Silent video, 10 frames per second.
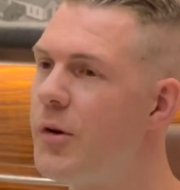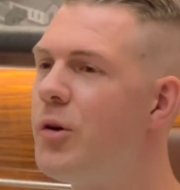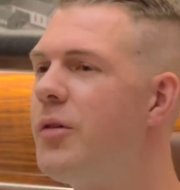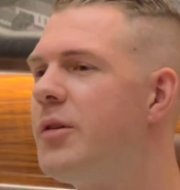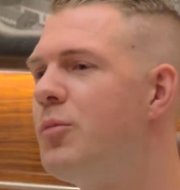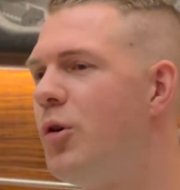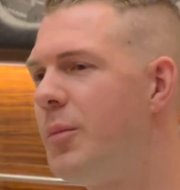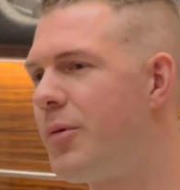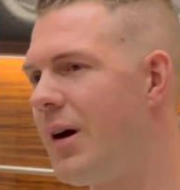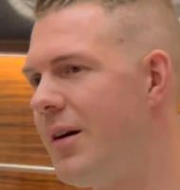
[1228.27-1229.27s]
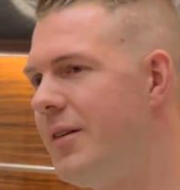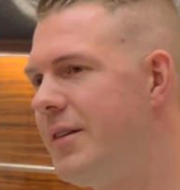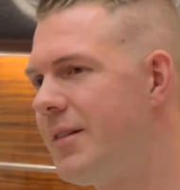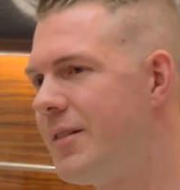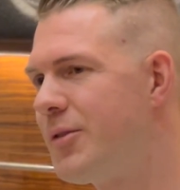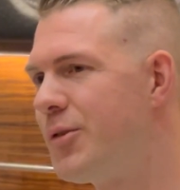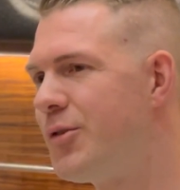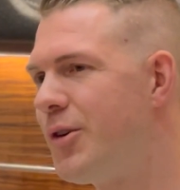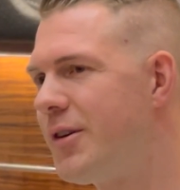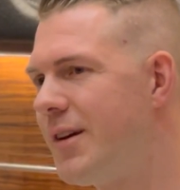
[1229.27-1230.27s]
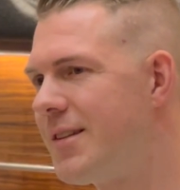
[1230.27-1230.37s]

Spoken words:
you're even more private to a certain